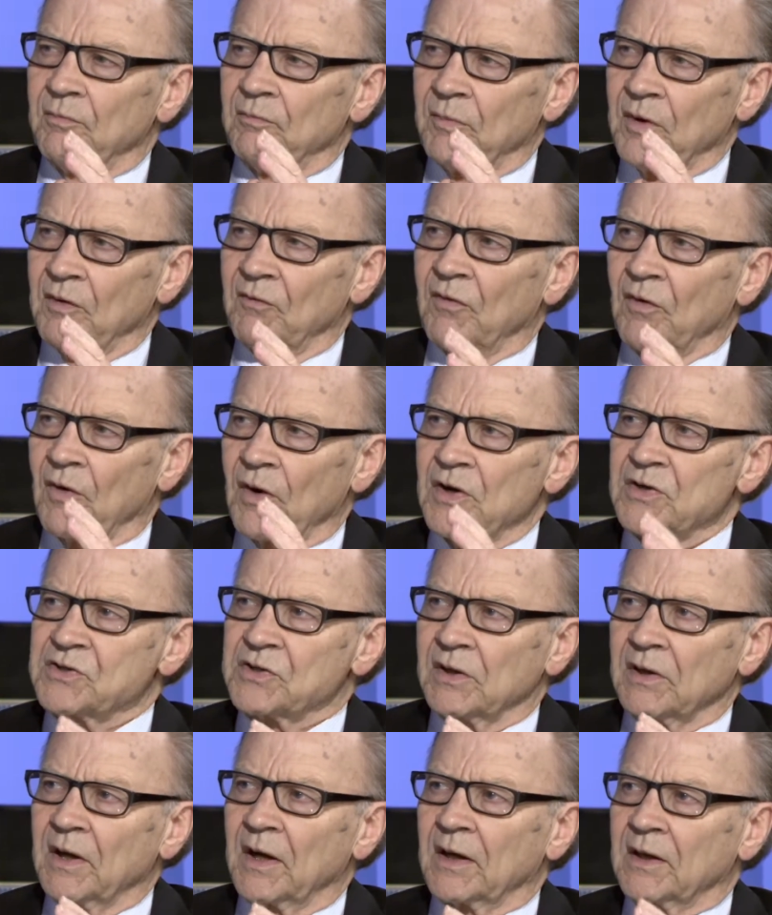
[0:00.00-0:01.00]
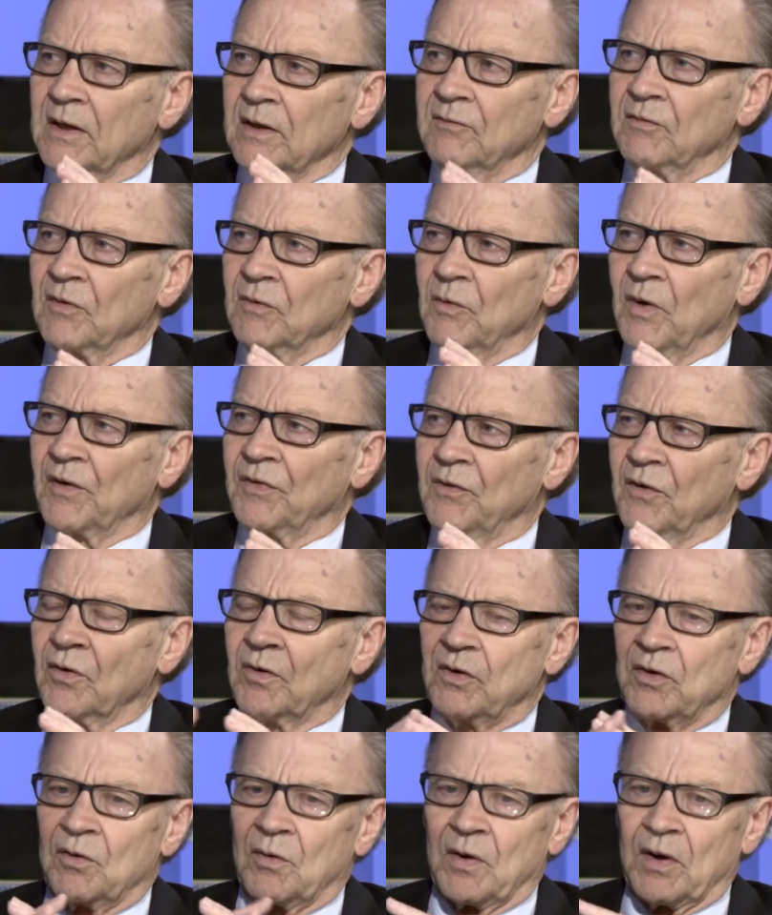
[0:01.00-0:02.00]
be very selective in what they're
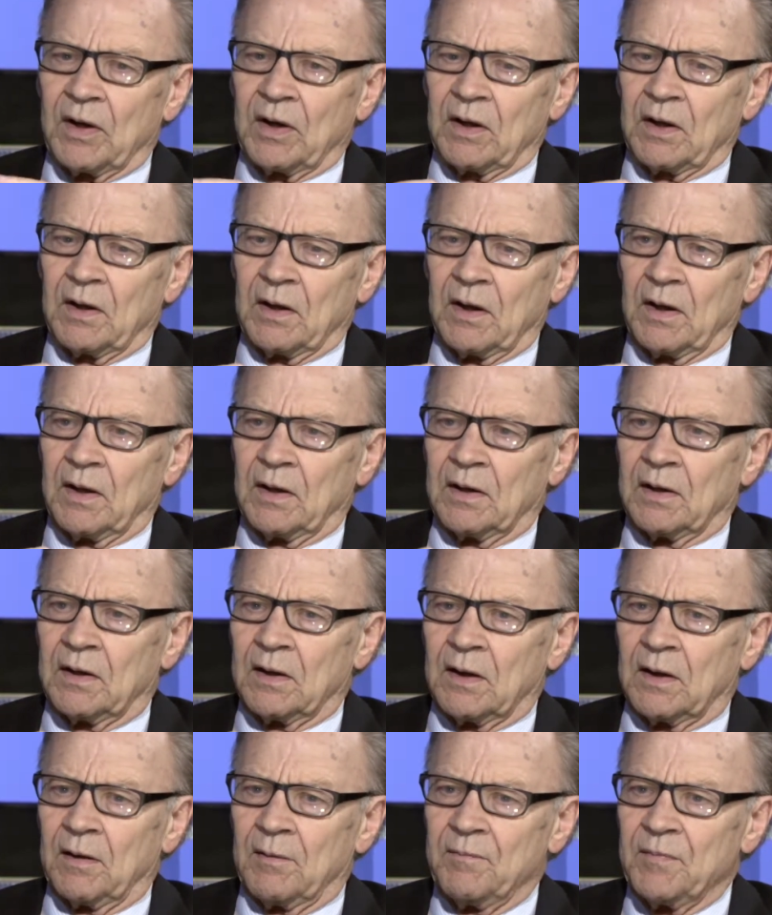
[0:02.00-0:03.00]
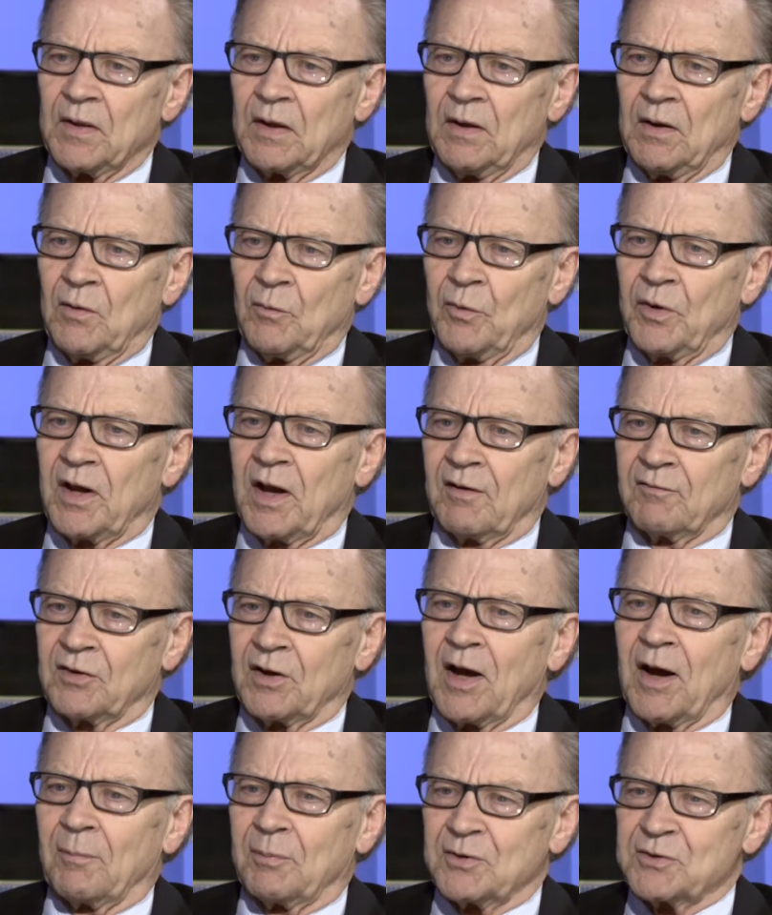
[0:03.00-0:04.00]
doing. And we have
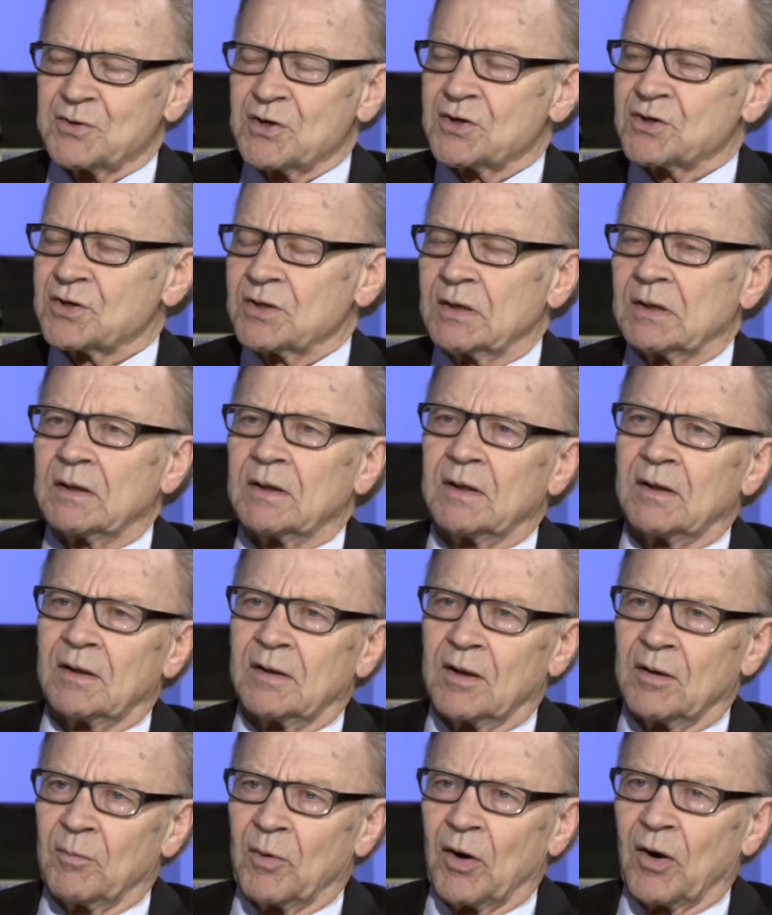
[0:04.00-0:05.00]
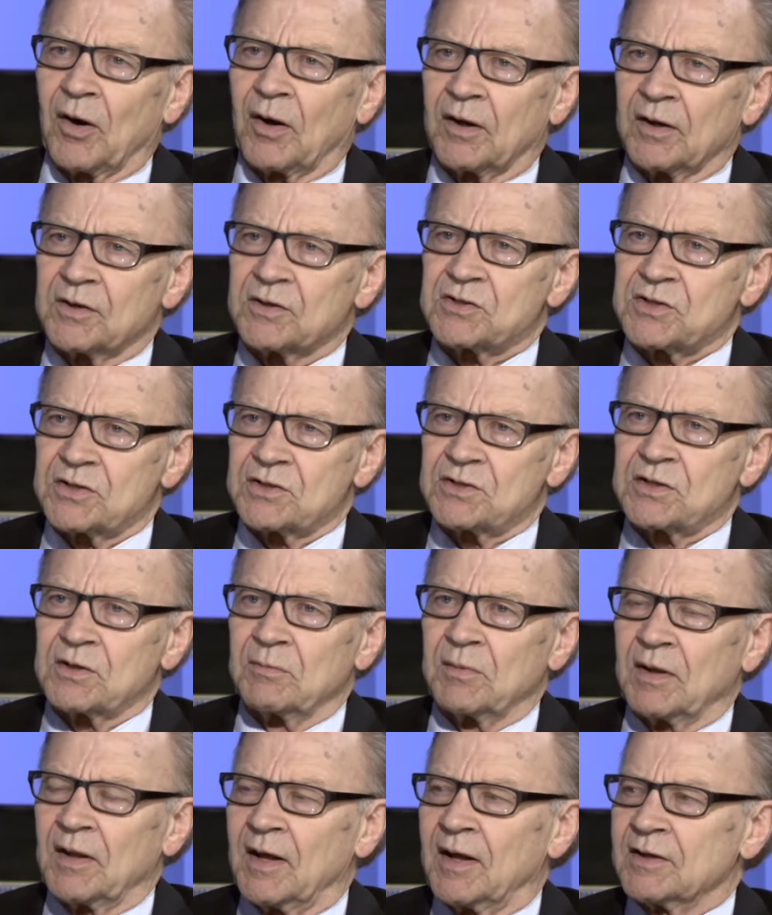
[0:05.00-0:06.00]
an opposition in the American
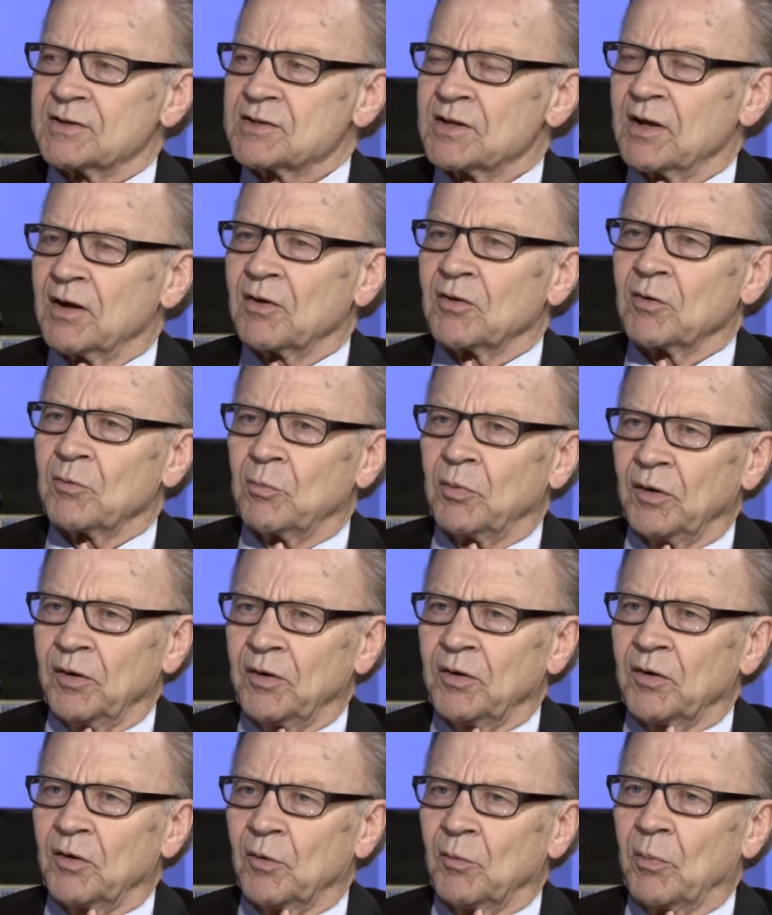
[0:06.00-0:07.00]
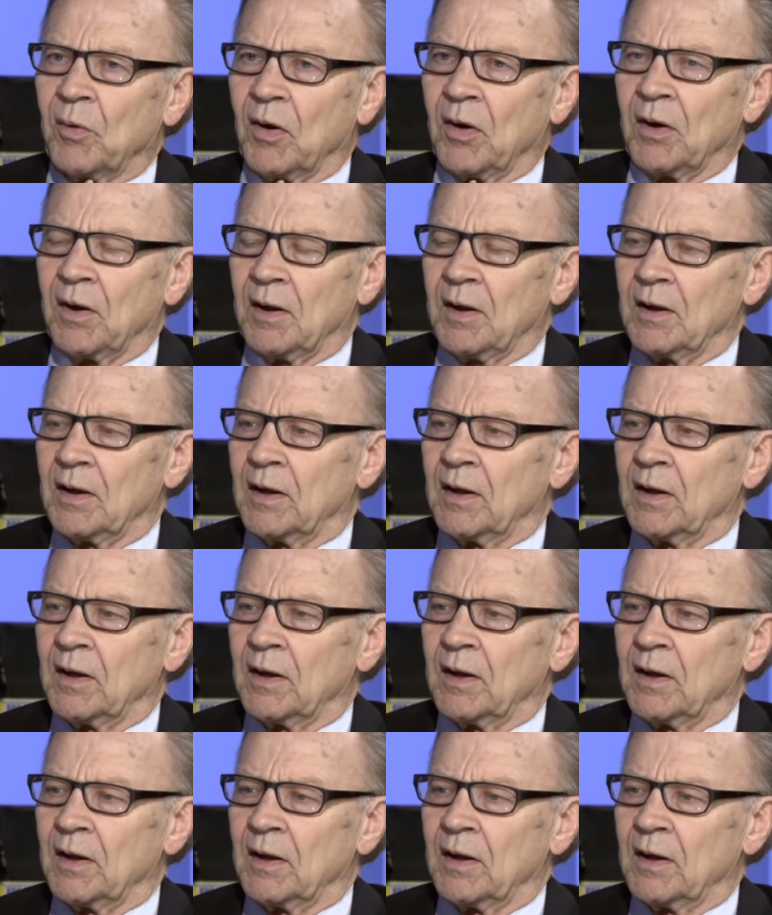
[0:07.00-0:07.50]
system, and that's the other political party.